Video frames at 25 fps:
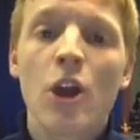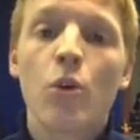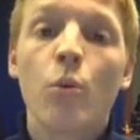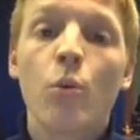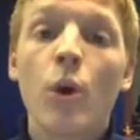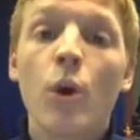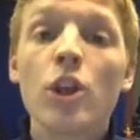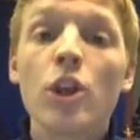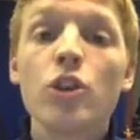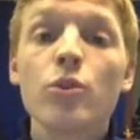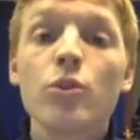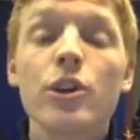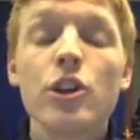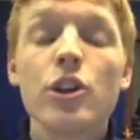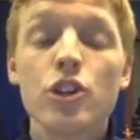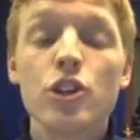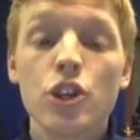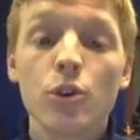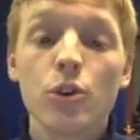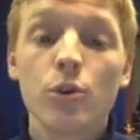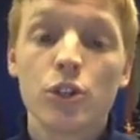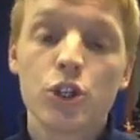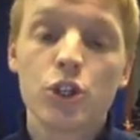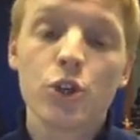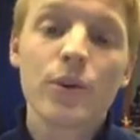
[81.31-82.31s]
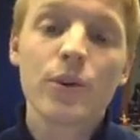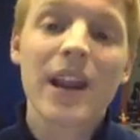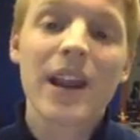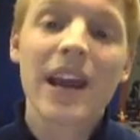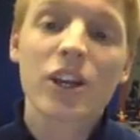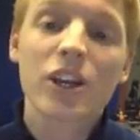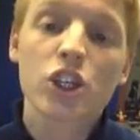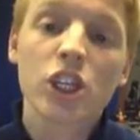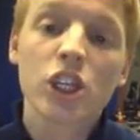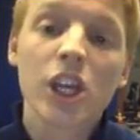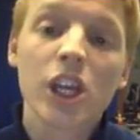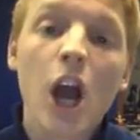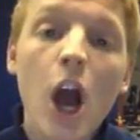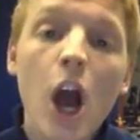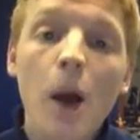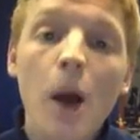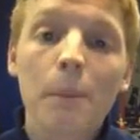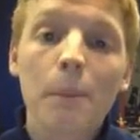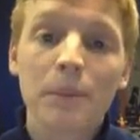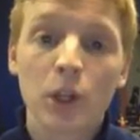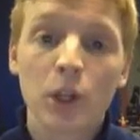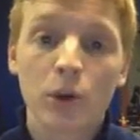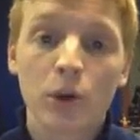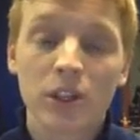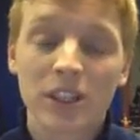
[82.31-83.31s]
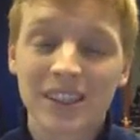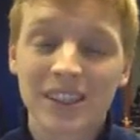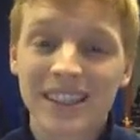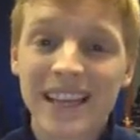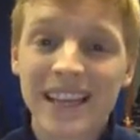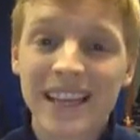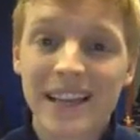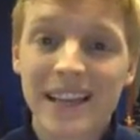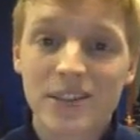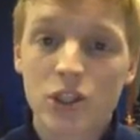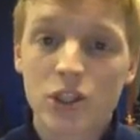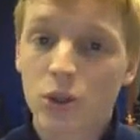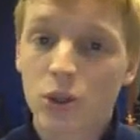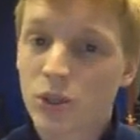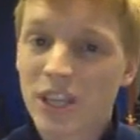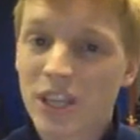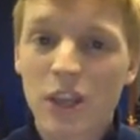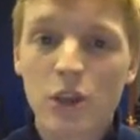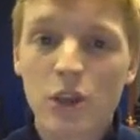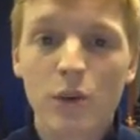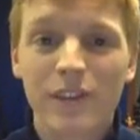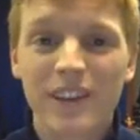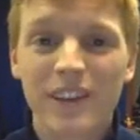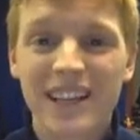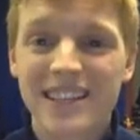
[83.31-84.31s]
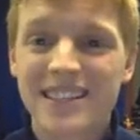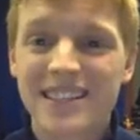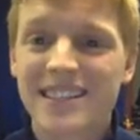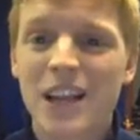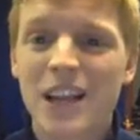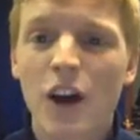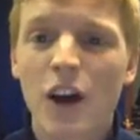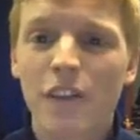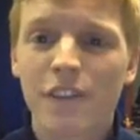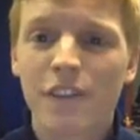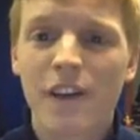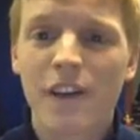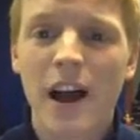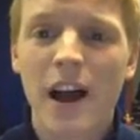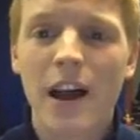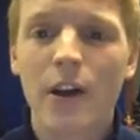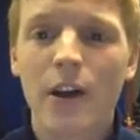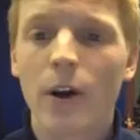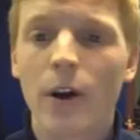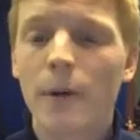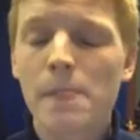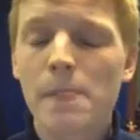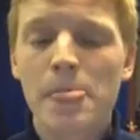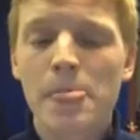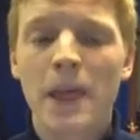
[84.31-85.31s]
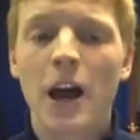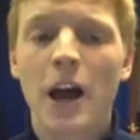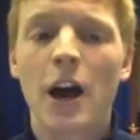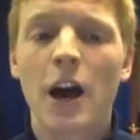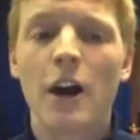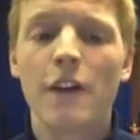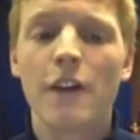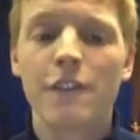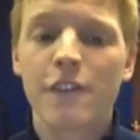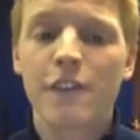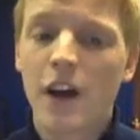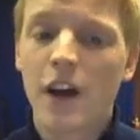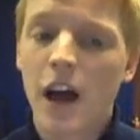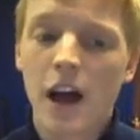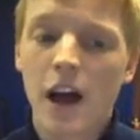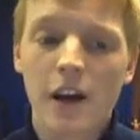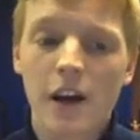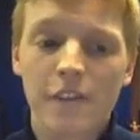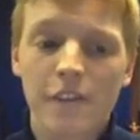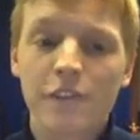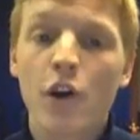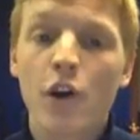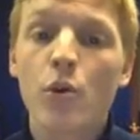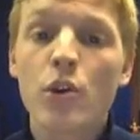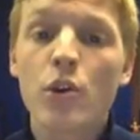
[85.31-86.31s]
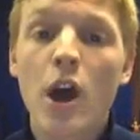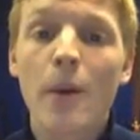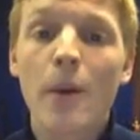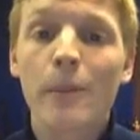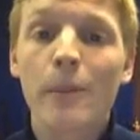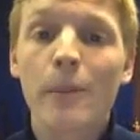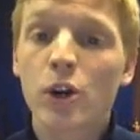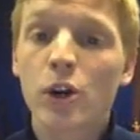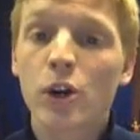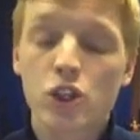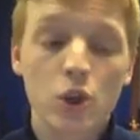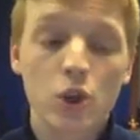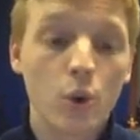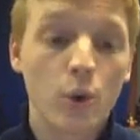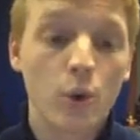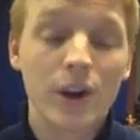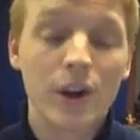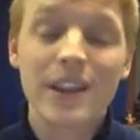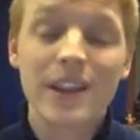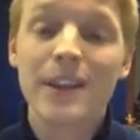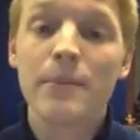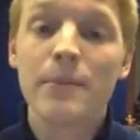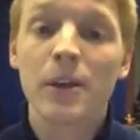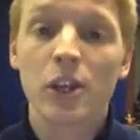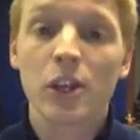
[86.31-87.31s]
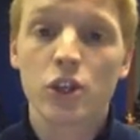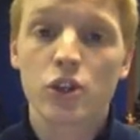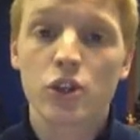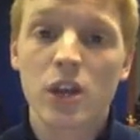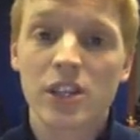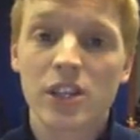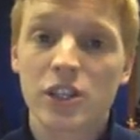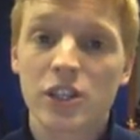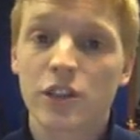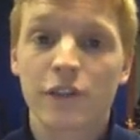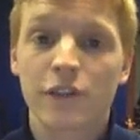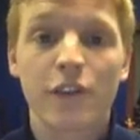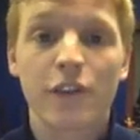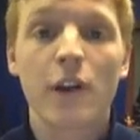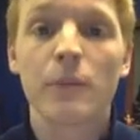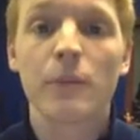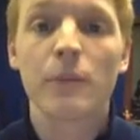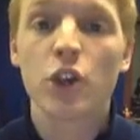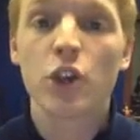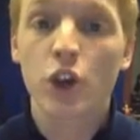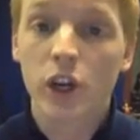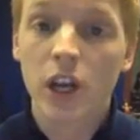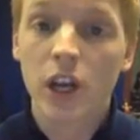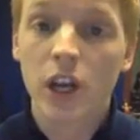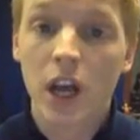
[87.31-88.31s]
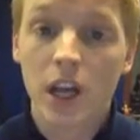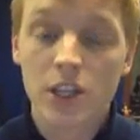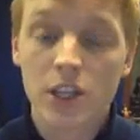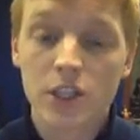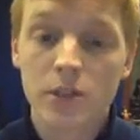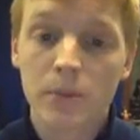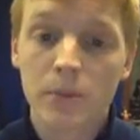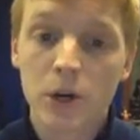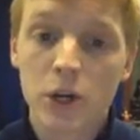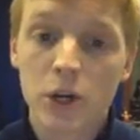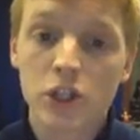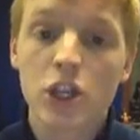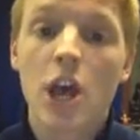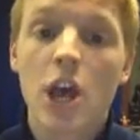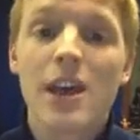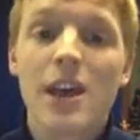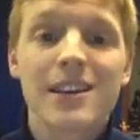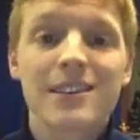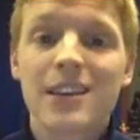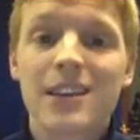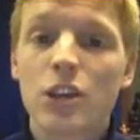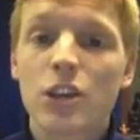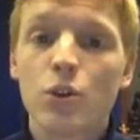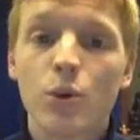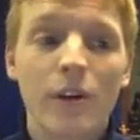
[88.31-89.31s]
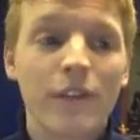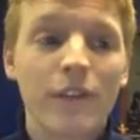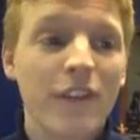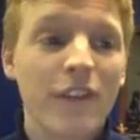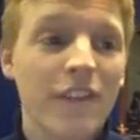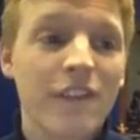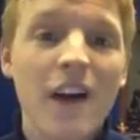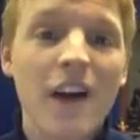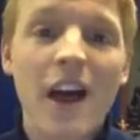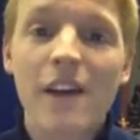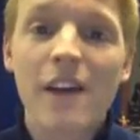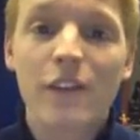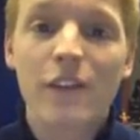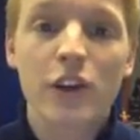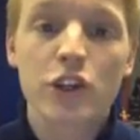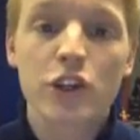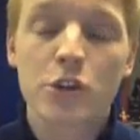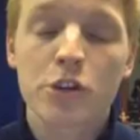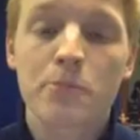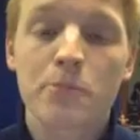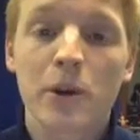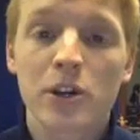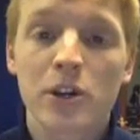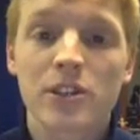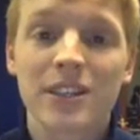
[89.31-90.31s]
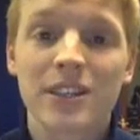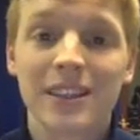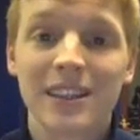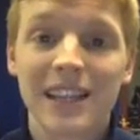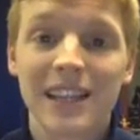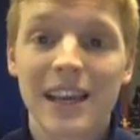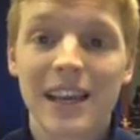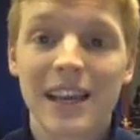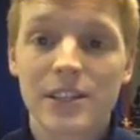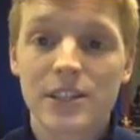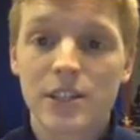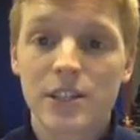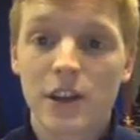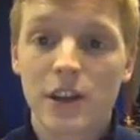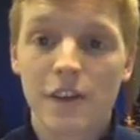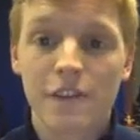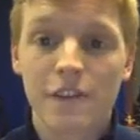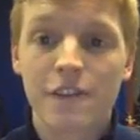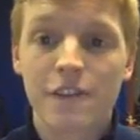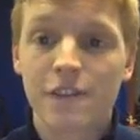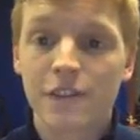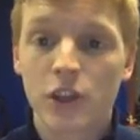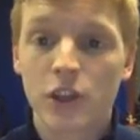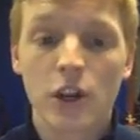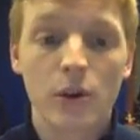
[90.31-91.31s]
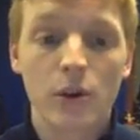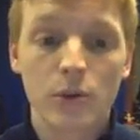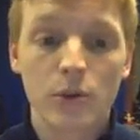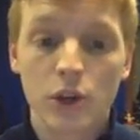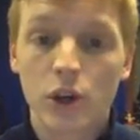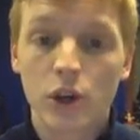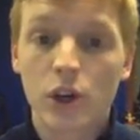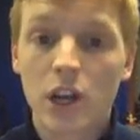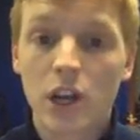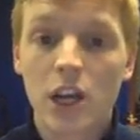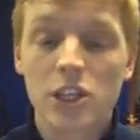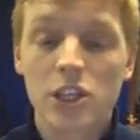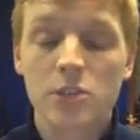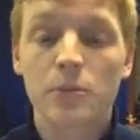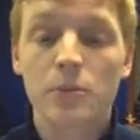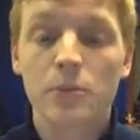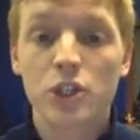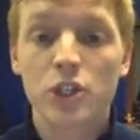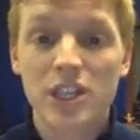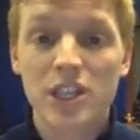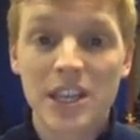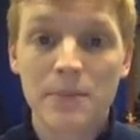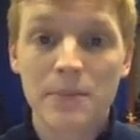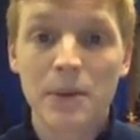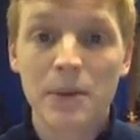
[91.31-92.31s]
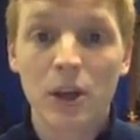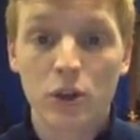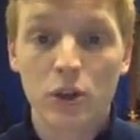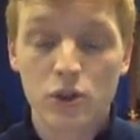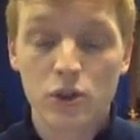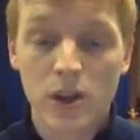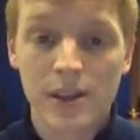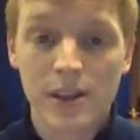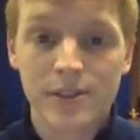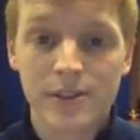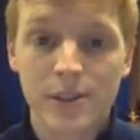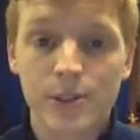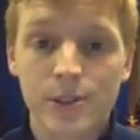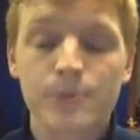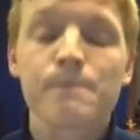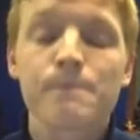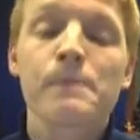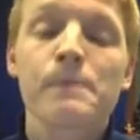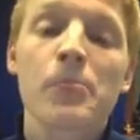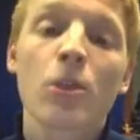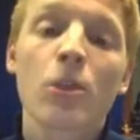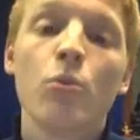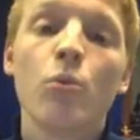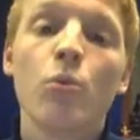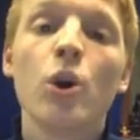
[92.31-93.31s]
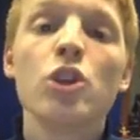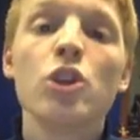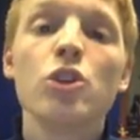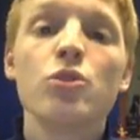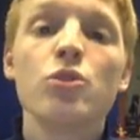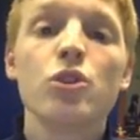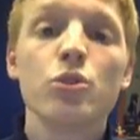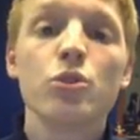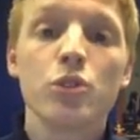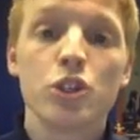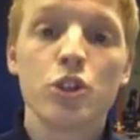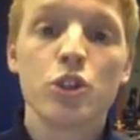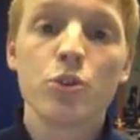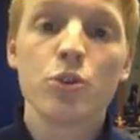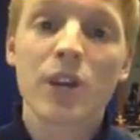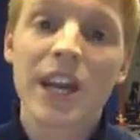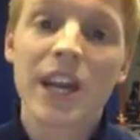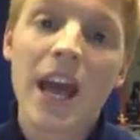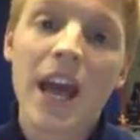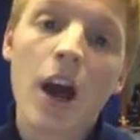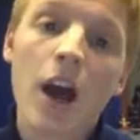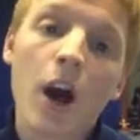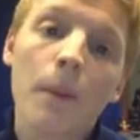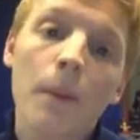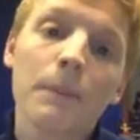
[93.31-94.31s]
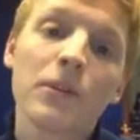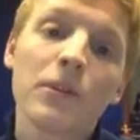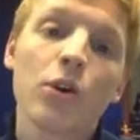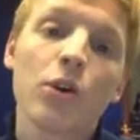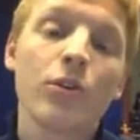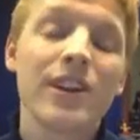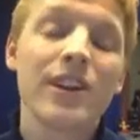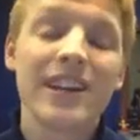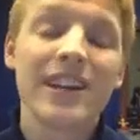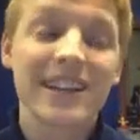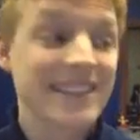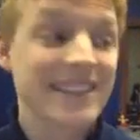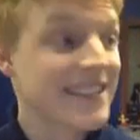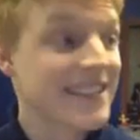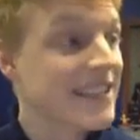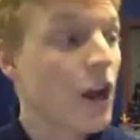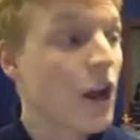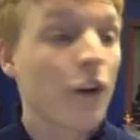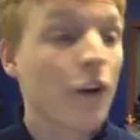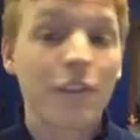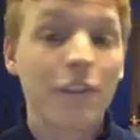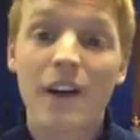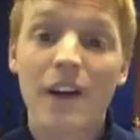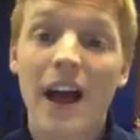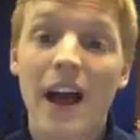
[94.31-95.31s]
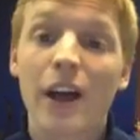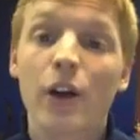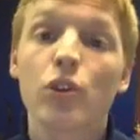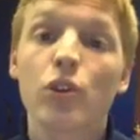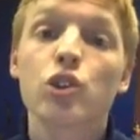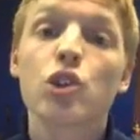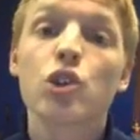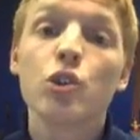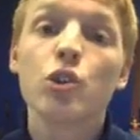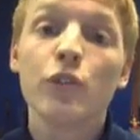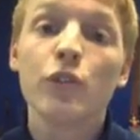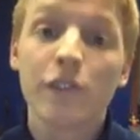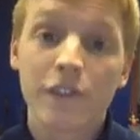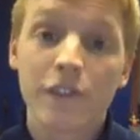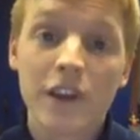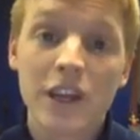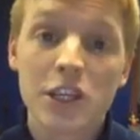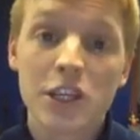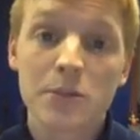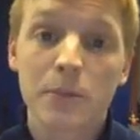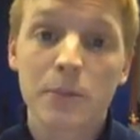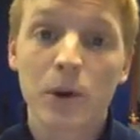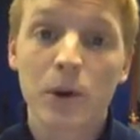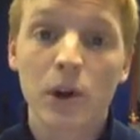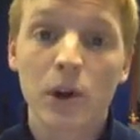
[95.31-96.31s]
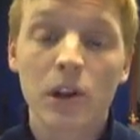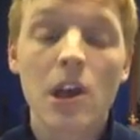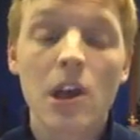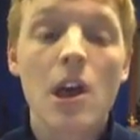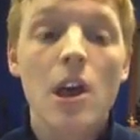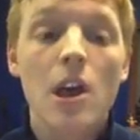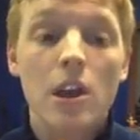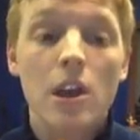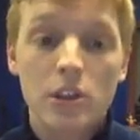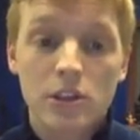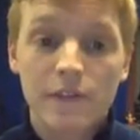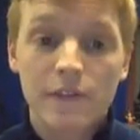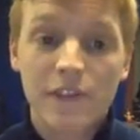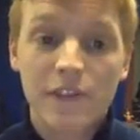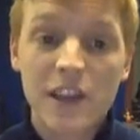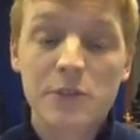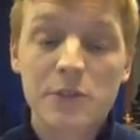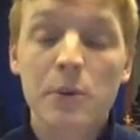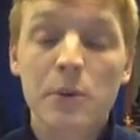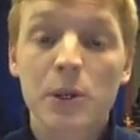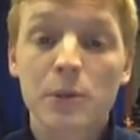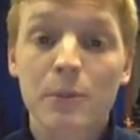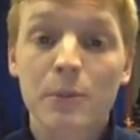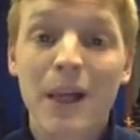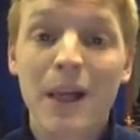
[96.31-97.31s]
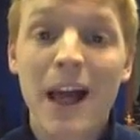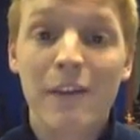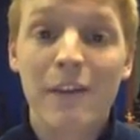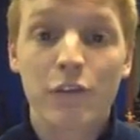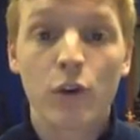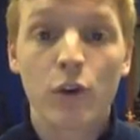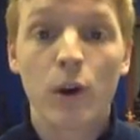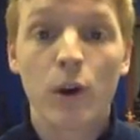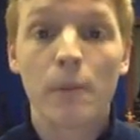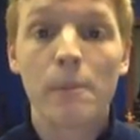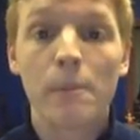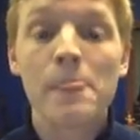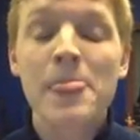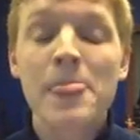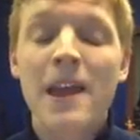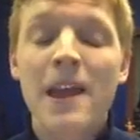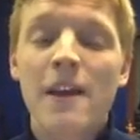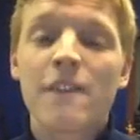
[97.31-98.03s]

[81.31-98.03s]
What you can do is you can actually upload a list. So say you have an Excel file of phone numbers or email addresses from your customers. Say you have a 500-person list of your customers' email addresses. What you do is you can upload an Excel file to Facebook's platform.